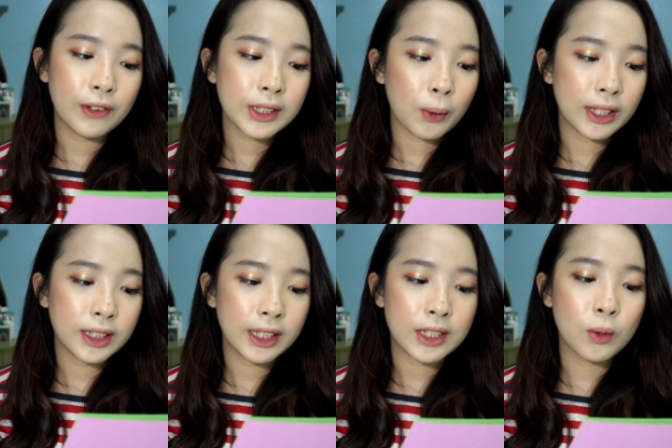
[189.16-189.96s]
first
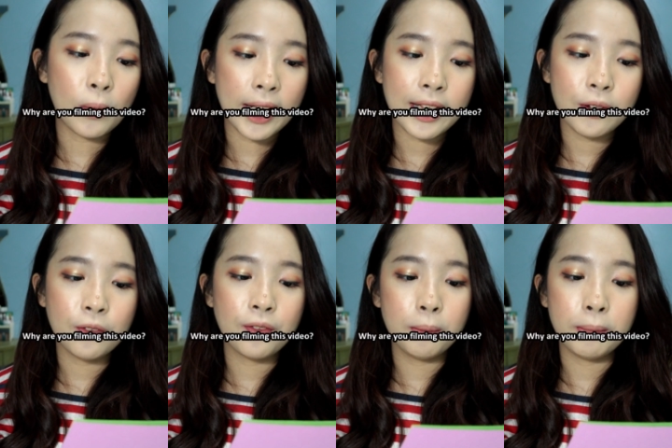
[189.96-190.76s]
question is, why are
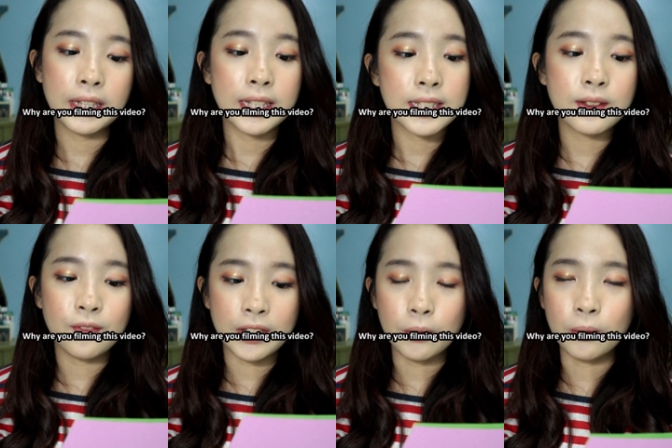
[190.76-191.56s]
you filming this
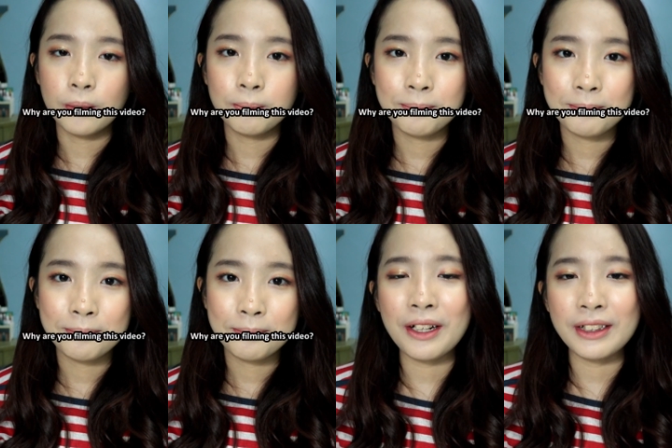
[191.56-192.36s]
video?
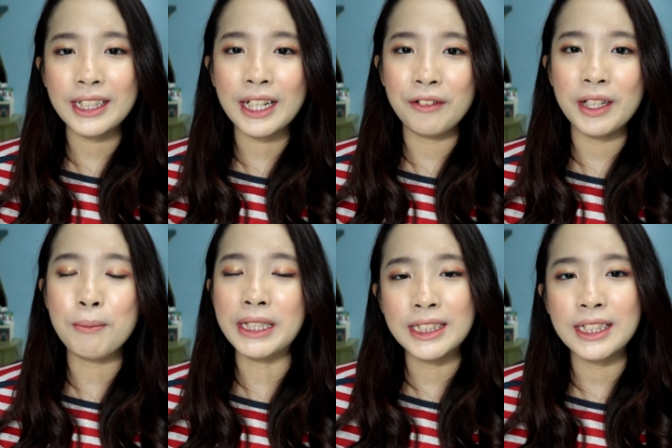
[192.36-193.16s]
So I think I
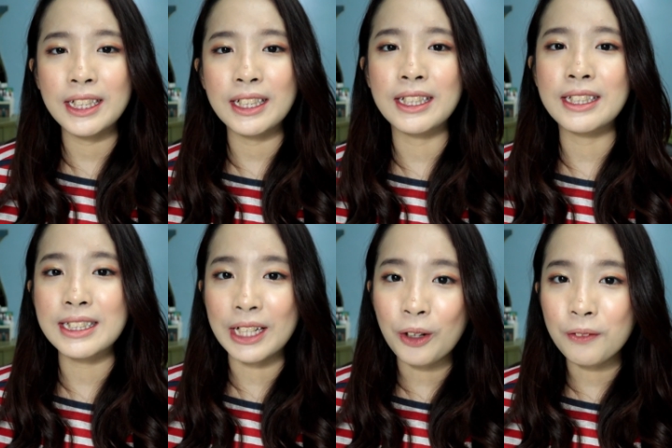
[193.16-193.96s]
already mentioned it in the
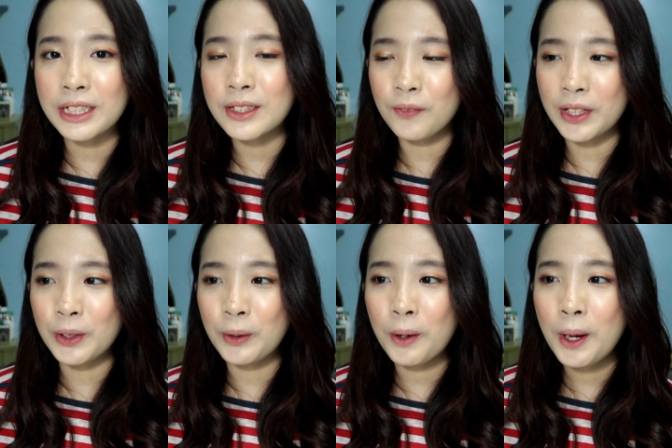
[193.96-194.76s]
start of this
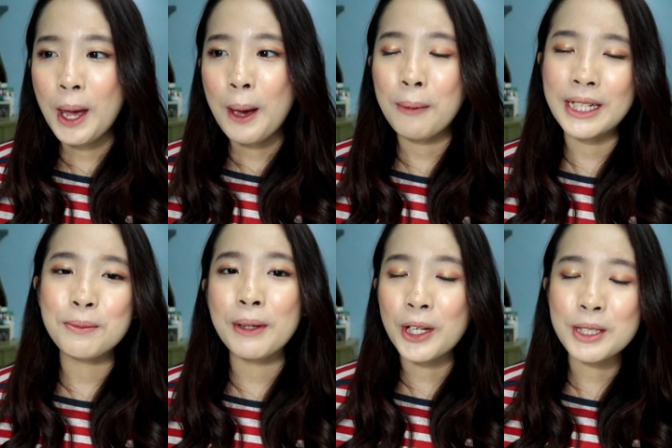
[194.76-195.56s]
video, but
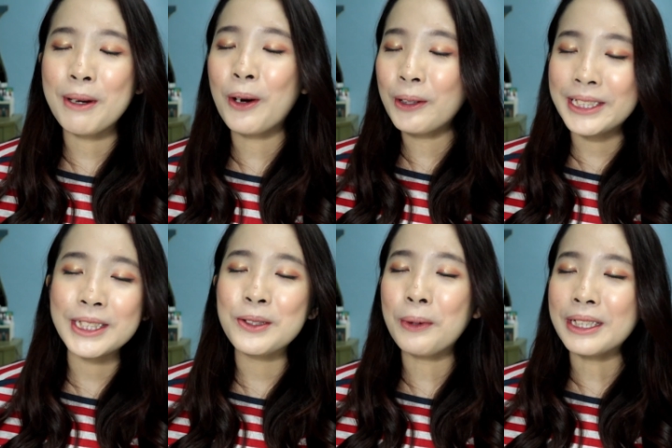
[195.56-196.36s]
it's because my
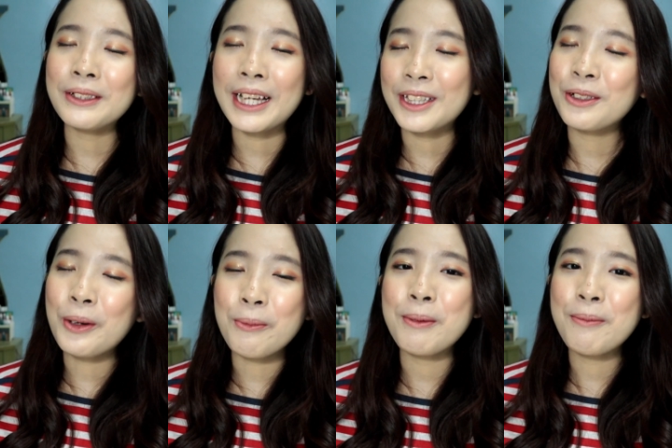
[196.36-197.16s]
audience want to get to
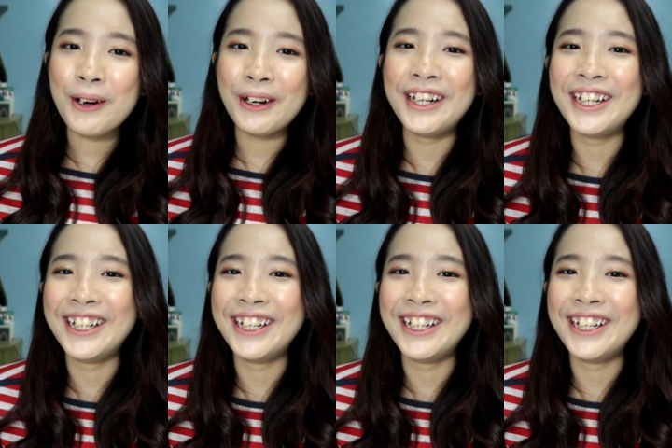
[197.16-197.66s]
know me more.